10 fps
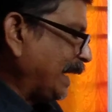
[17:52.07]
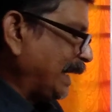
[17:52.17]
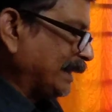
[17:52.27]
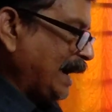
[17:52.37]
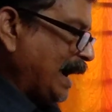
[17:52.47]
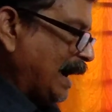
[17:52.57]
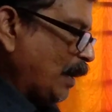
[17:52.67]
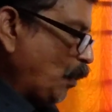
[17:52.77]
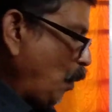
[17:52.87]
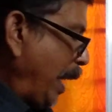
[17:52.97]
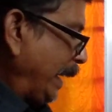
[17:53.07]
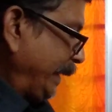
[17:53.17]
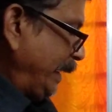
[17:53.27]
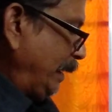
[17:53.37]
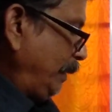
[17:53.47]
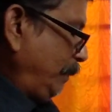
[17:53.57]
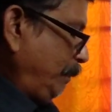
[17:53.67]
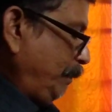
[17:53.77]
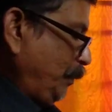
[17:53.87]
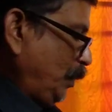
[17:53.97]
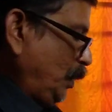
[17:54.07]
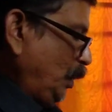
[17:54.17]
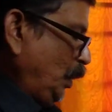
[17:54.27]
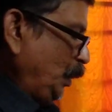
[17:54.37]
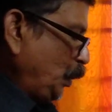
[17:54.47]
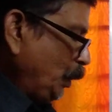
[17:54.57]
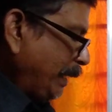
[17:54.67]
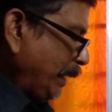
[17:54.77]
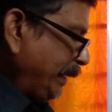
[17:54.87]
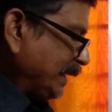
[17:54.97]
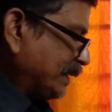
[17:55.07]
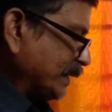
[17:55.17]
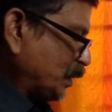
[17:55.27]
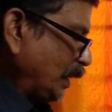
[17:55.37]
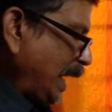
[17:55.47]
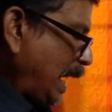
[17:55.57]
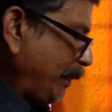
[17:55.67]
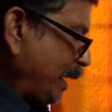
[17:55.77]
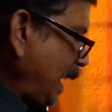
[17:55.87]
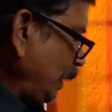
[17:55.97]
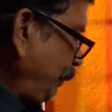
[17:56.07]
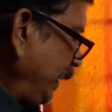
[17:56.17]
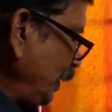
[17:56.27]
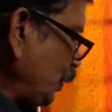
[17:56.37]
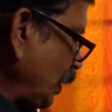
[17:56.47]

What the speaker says: under the water. Human beings still have not finished